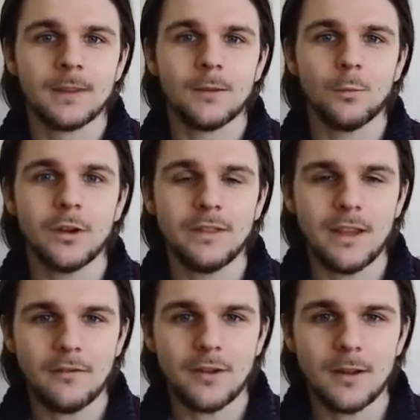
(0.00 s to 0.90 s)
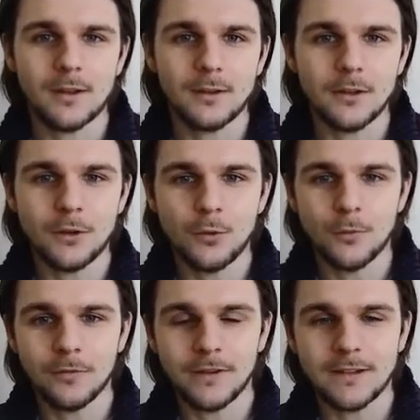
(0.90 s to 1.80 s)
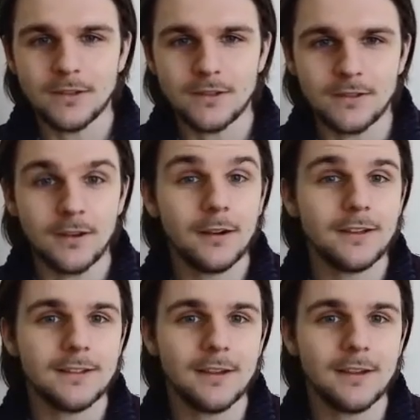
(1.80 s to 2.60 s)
One of the other new features that is